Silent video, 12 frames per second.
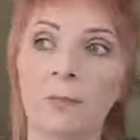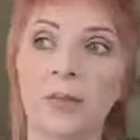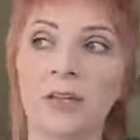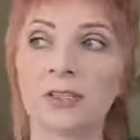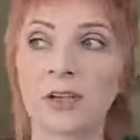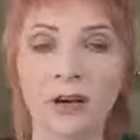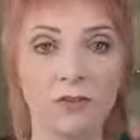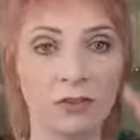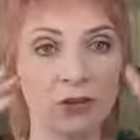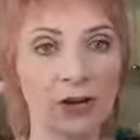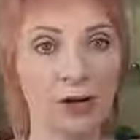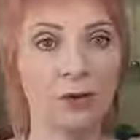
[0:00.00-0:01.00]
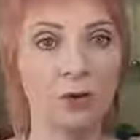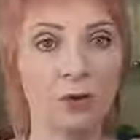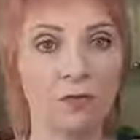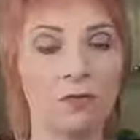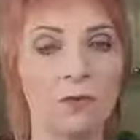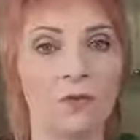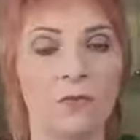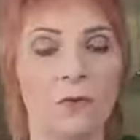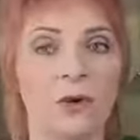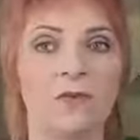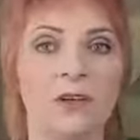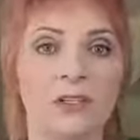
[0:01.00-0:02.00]
that's kind of the general overview of
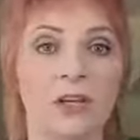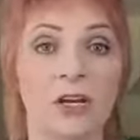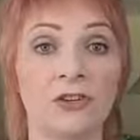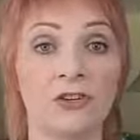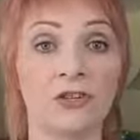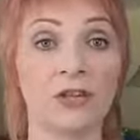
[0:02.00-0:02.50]
what investigations